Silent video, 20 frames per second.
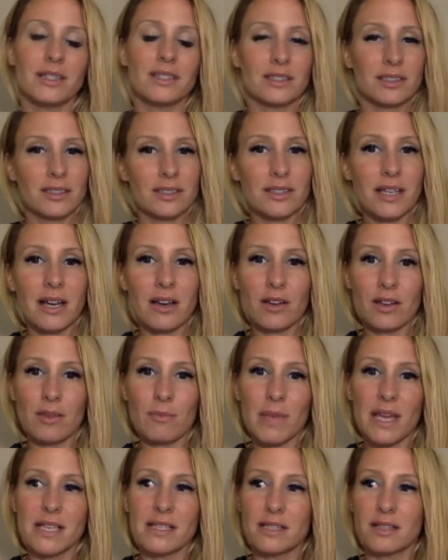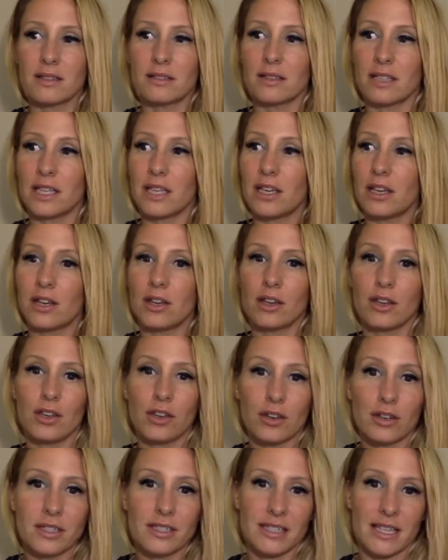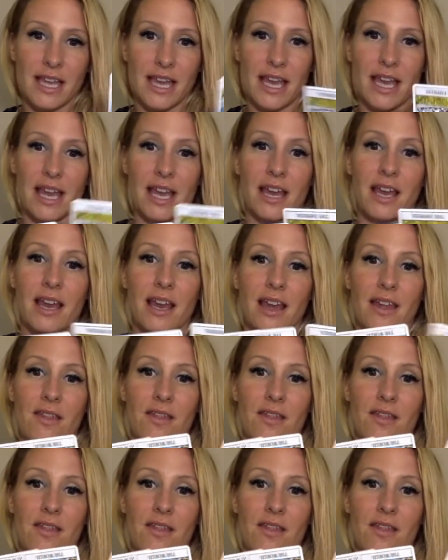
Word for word: So now basically you're saying